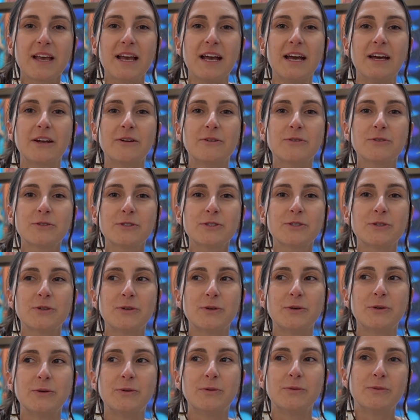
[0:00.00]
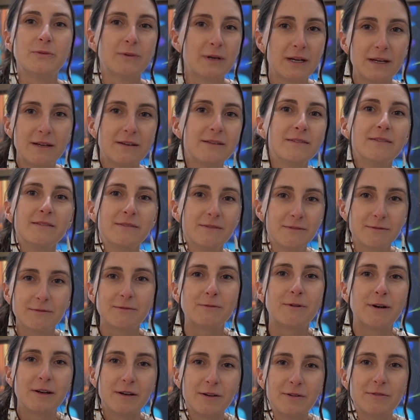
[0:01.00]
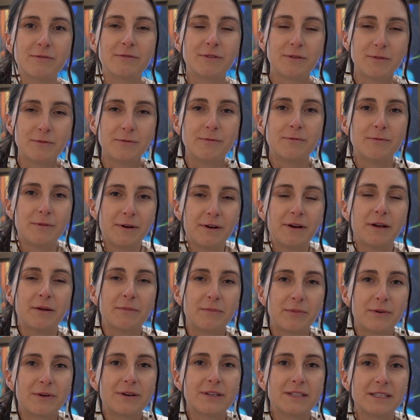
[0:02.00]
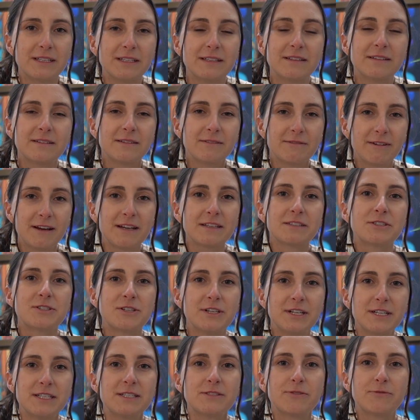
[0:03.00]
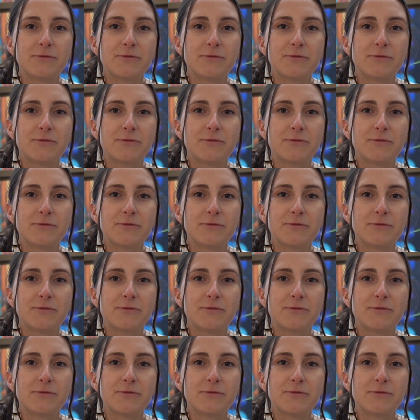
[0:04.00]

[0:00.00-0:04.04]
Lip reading: and also one of the very important factors is,